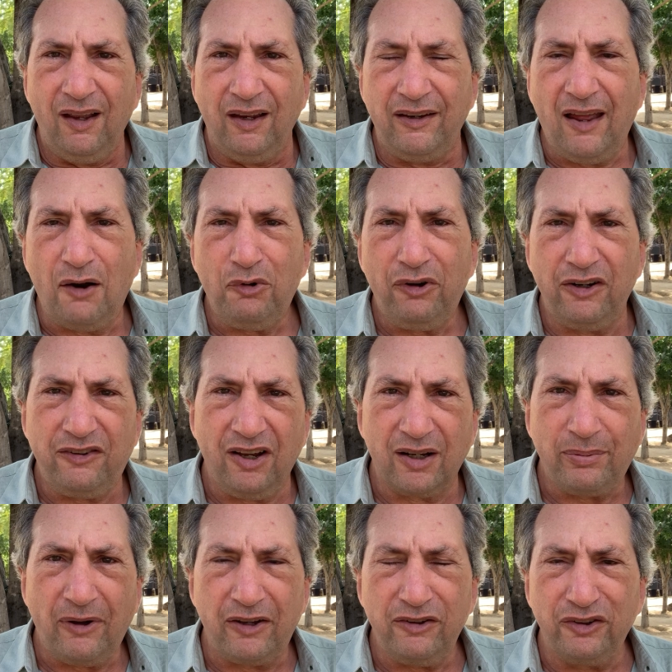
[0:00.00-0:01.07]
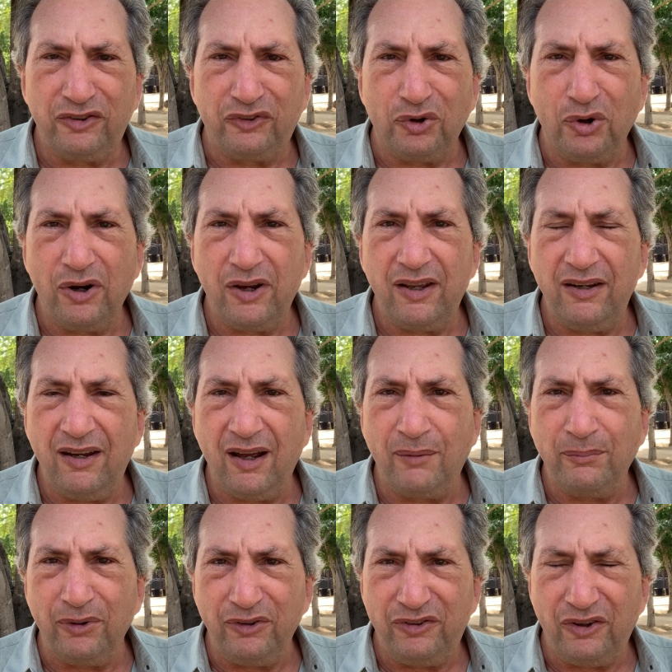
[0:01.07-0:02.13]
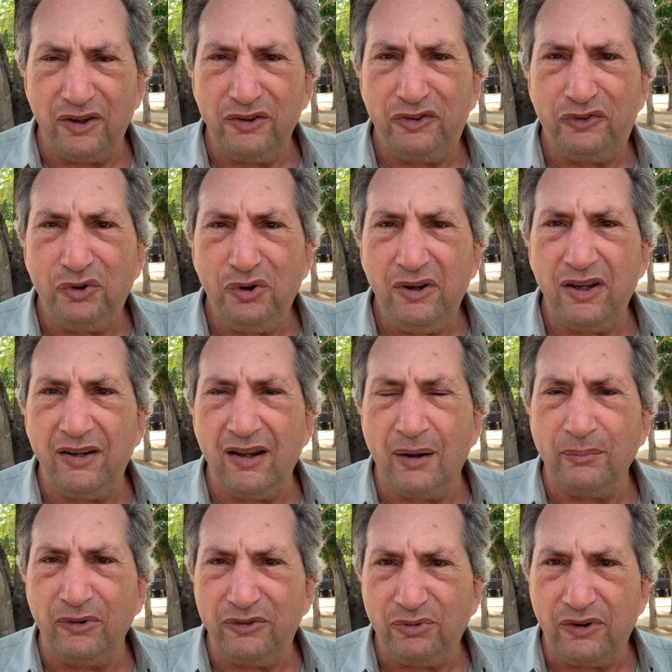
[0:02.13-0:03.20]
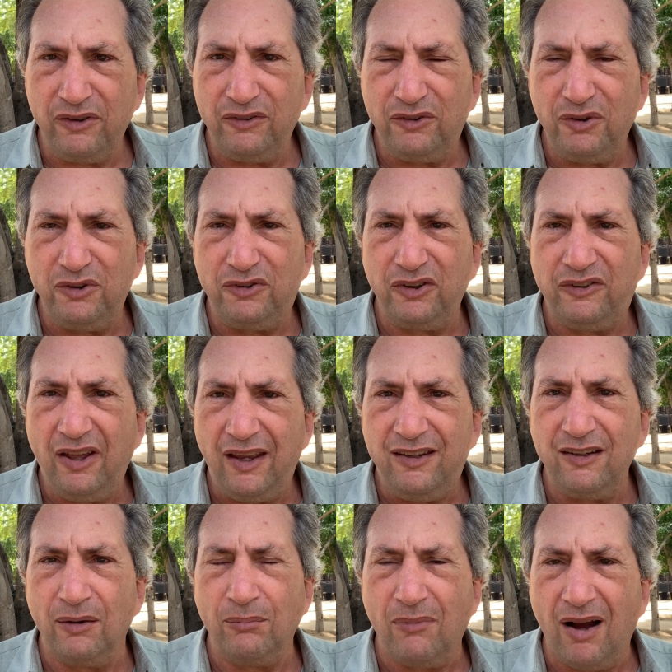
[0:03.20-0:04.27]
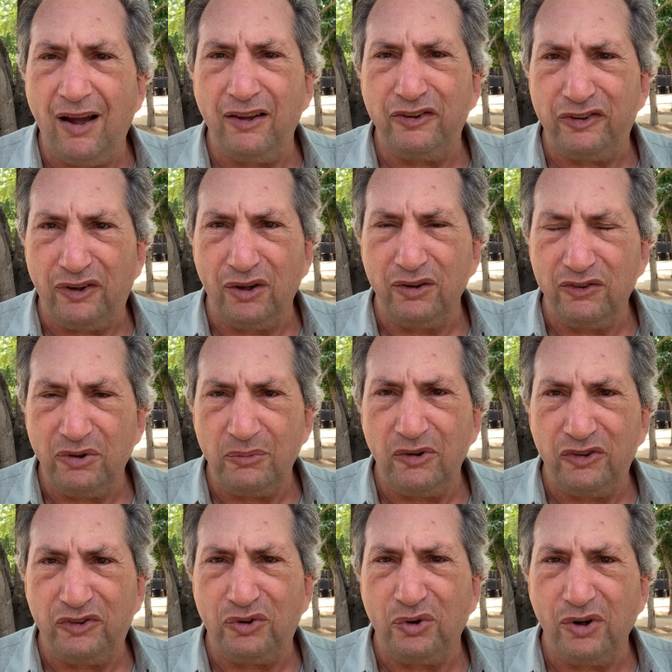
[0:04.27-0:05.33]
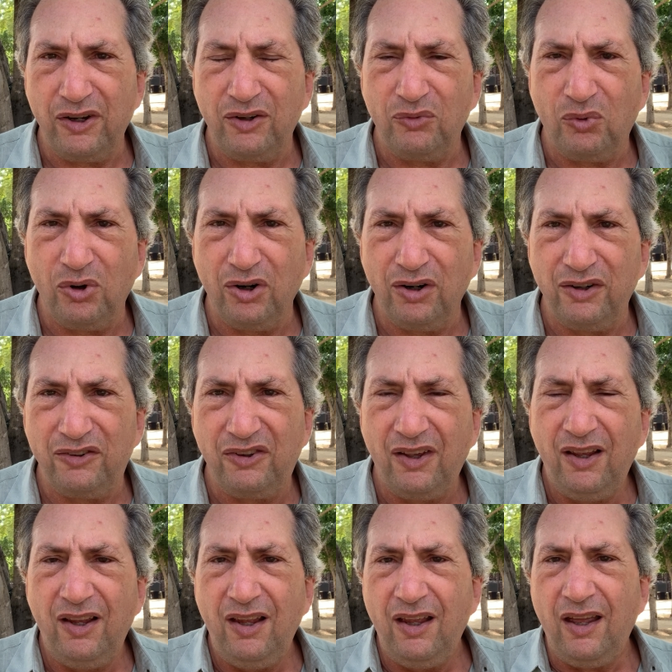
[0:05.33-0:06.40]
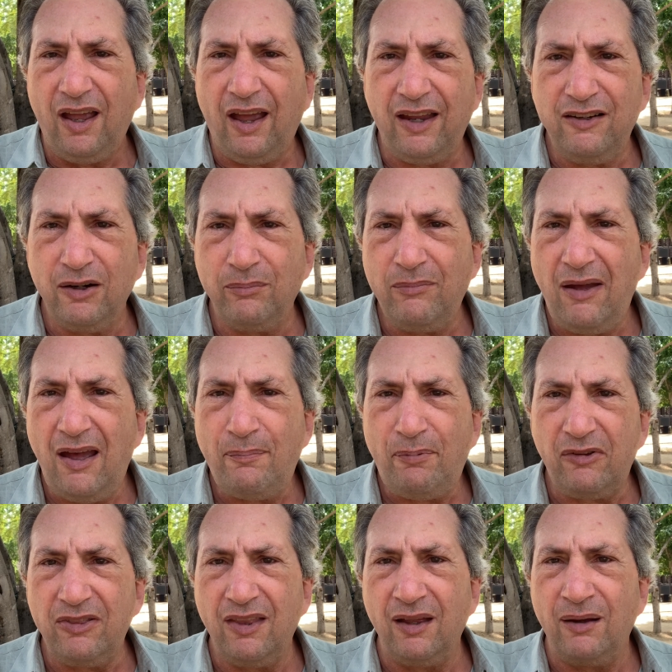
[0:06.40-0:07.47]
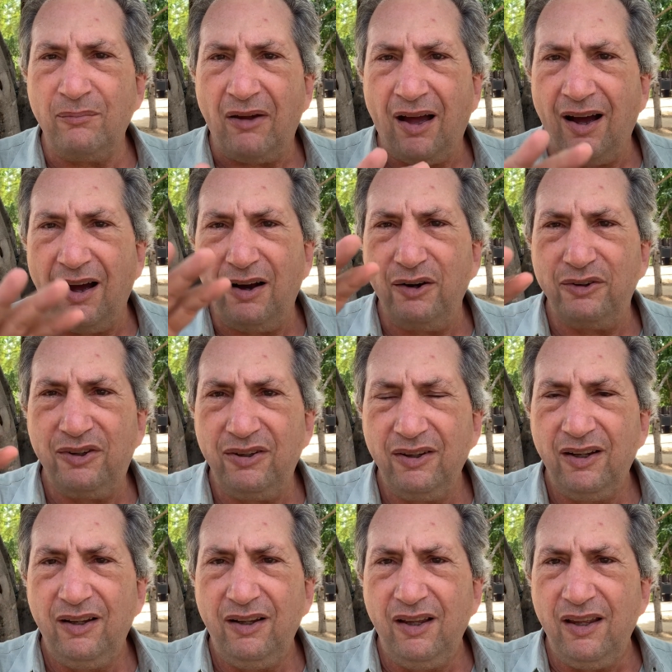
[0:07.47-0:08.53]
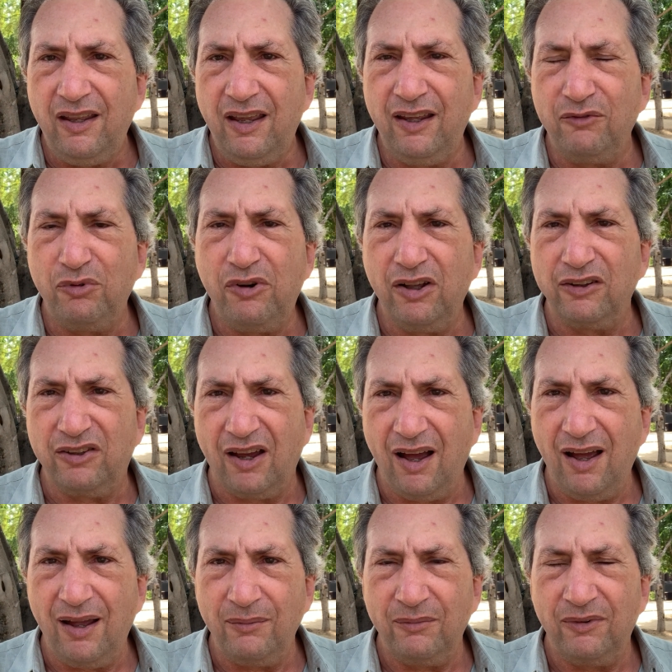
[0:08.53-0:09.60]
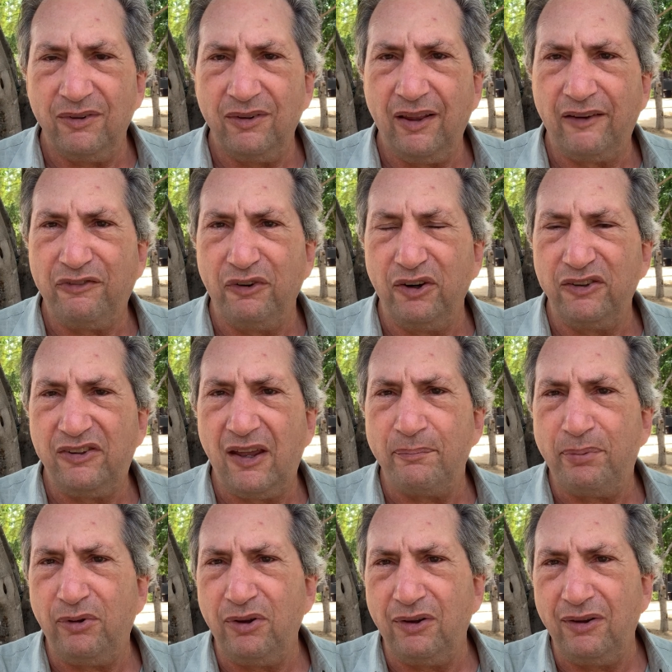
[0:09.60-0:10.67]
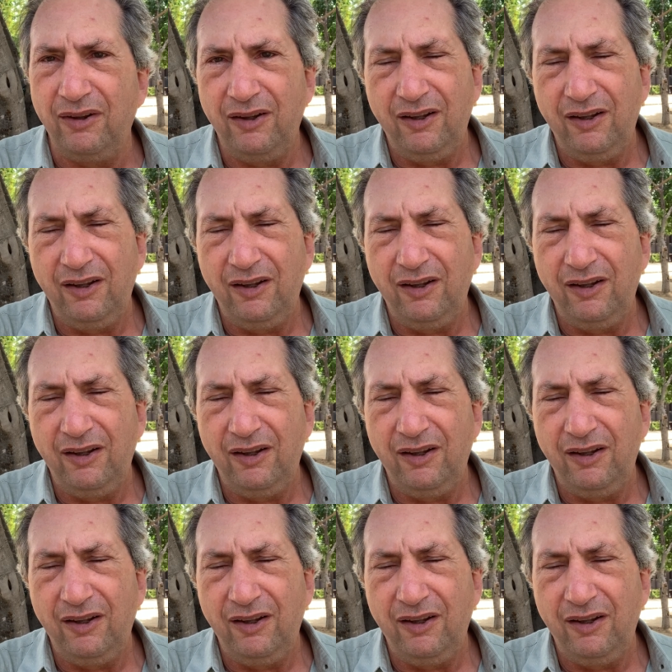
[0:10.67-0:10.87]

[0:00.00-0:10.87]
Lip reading: Now we're going to talk about your story in numbers. So your story in numbers, what you're doing is you're taking your milestones from your story in words and you're mapping them out in real time. Like for example,